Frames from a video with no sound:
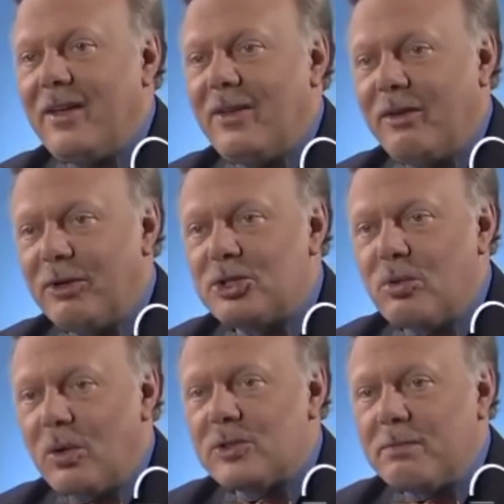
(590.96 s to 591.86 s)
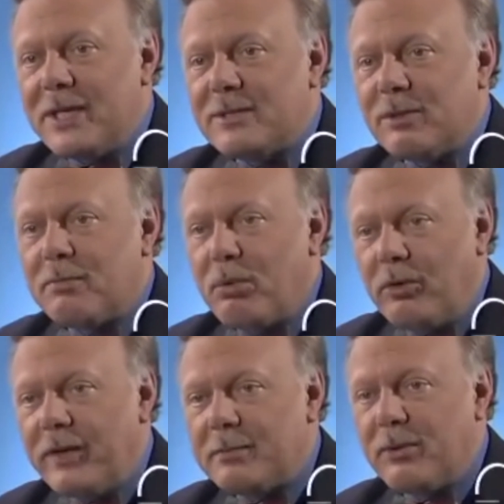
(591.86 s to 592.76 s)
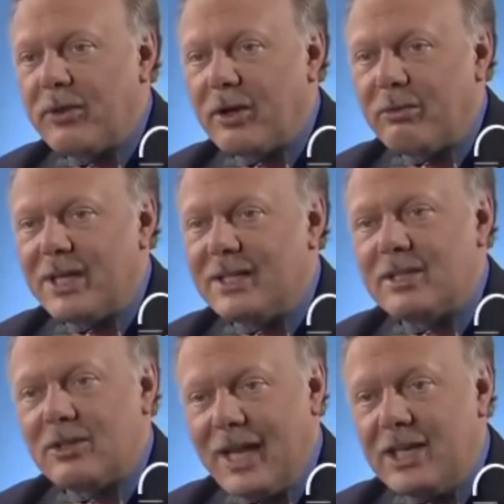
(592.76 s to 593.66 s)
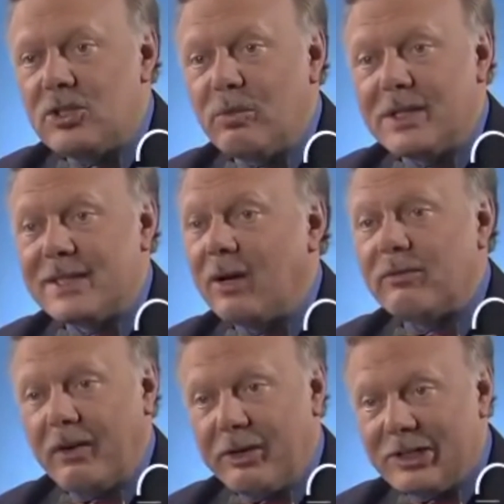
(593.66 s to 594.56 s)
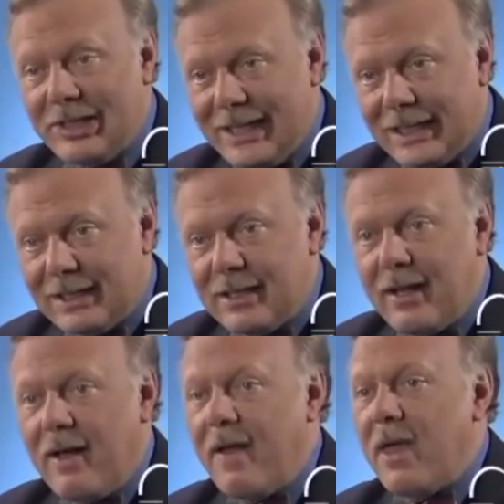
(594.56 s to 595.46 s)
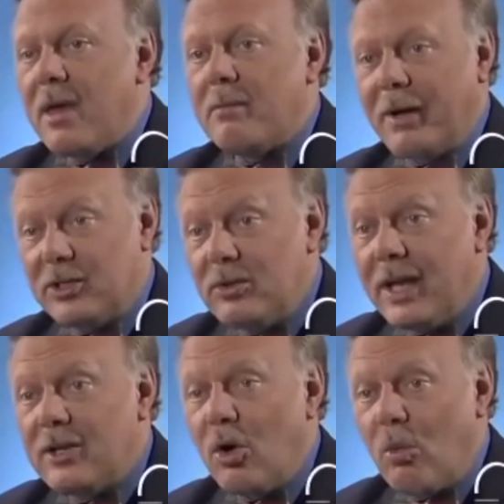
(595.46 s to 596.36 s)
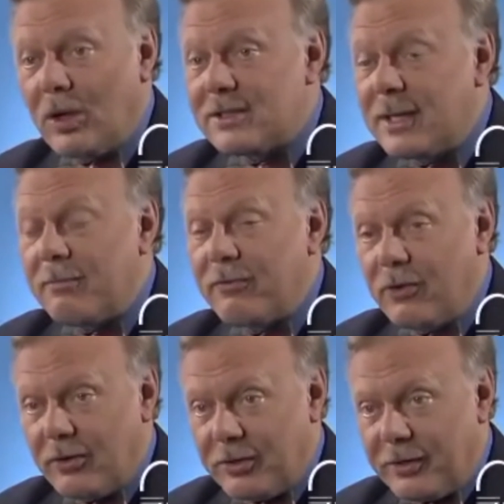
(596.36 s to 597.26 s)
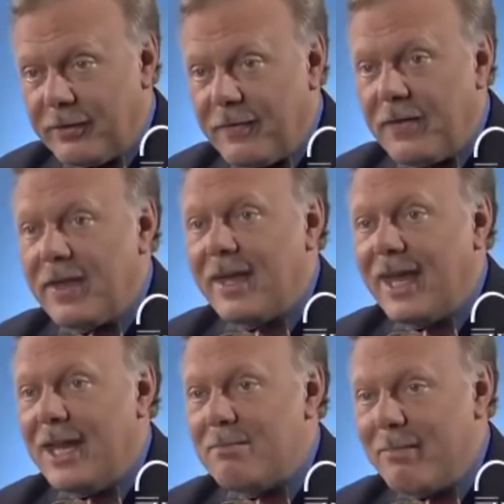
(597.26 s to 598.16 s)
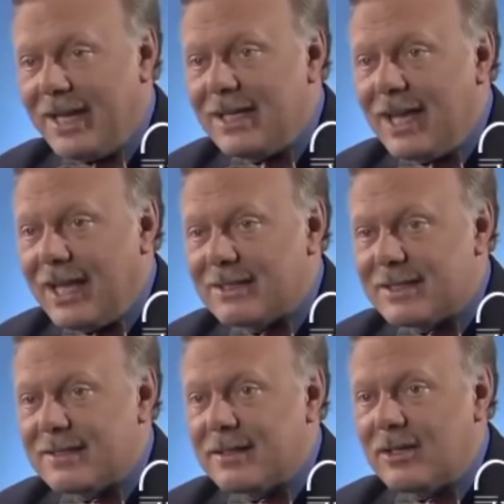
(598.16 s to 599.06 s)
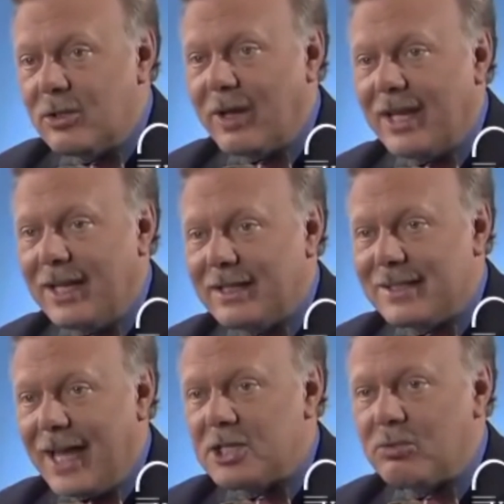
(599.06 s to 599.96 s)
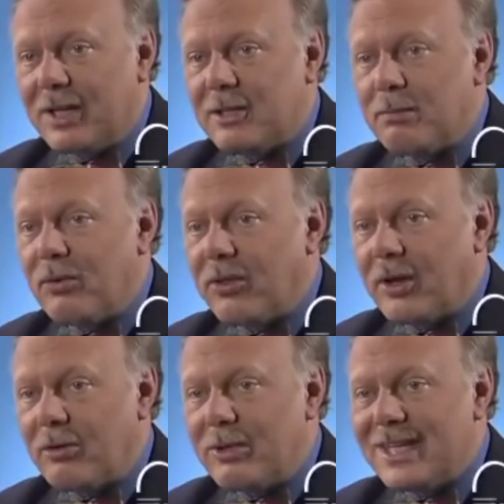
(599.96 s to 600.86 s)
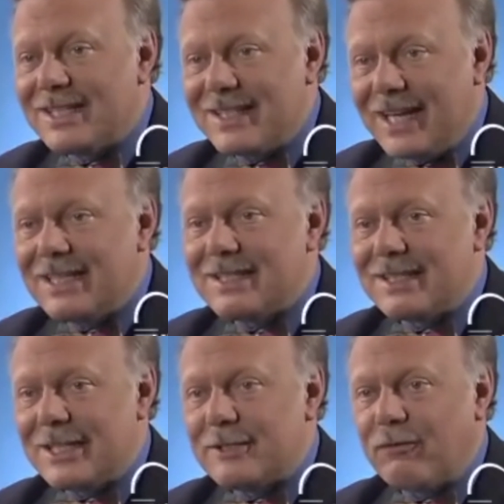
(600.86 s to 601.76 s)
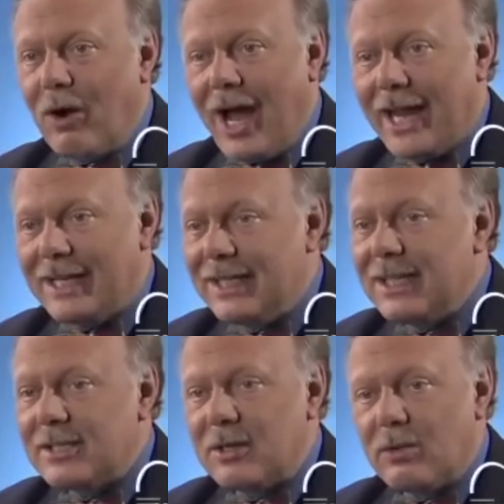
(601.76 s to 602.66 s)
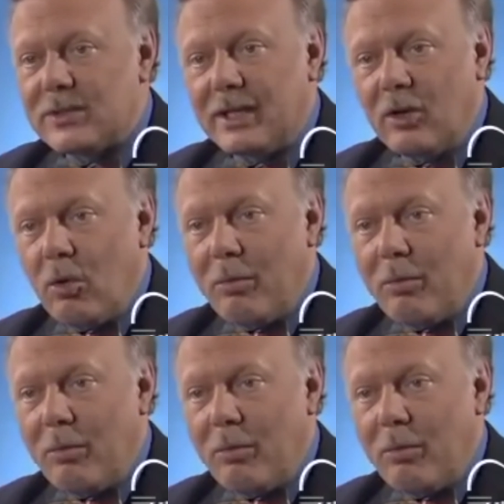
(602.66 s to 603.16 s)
A virtuoso piece with perfect Pythagorean intonation will sound very clean, but you can go one step further. In many cases, you can exaggerate the Pythagorean tendencies for high leading tones and low